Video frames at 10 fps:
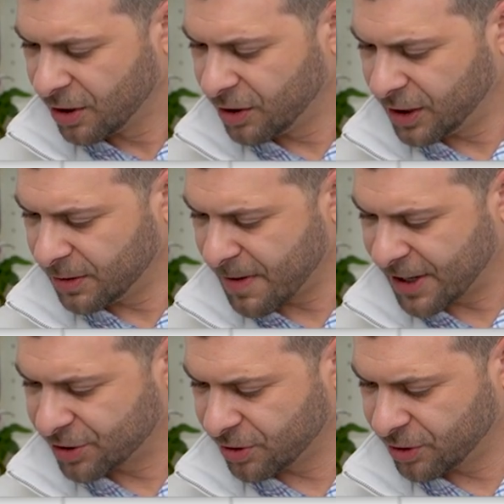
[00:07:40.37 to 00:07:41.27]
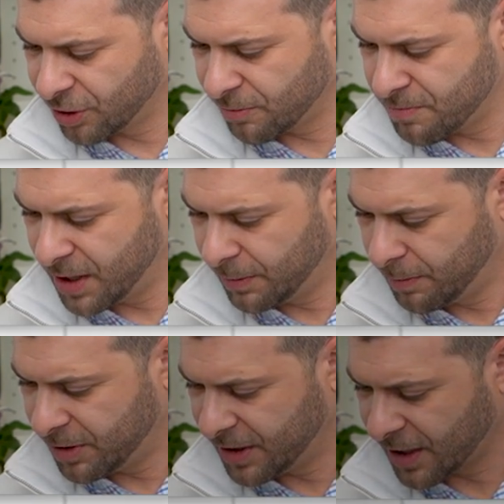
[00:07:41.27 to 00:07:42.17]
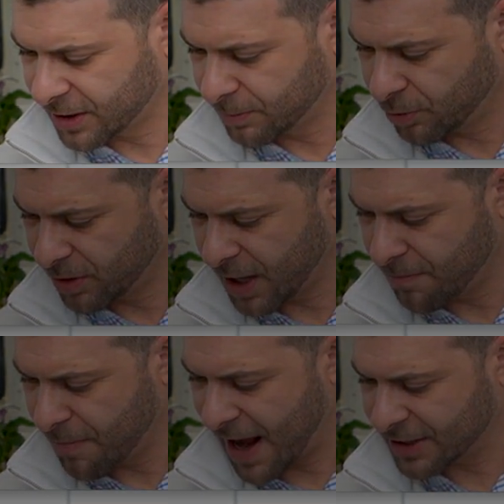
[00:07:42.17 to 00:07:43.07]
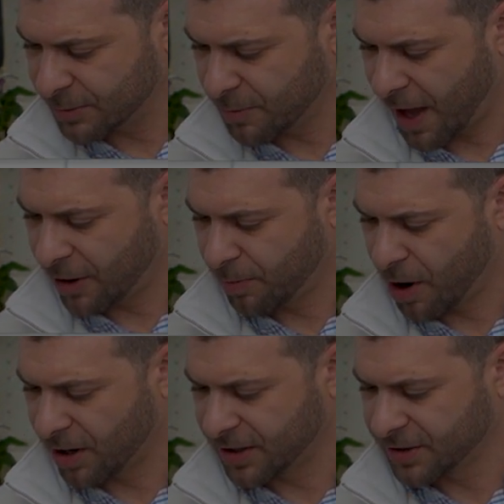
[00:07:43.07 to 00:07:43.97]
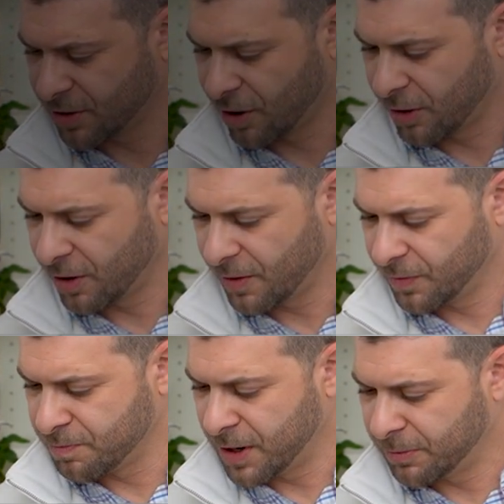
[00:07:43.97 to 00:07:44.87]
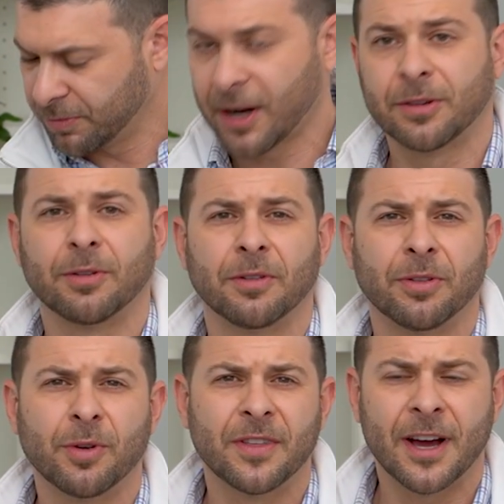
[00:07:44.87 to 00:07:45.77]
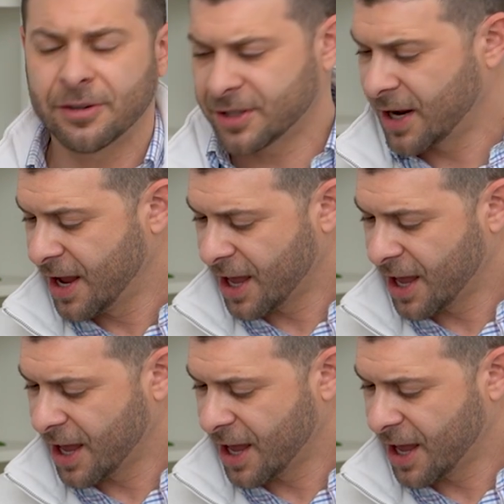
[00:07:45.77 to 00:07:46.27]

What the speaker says: You need to make sure your minimum deductible and maximum out-of-pockets are minimum deductible of $3,000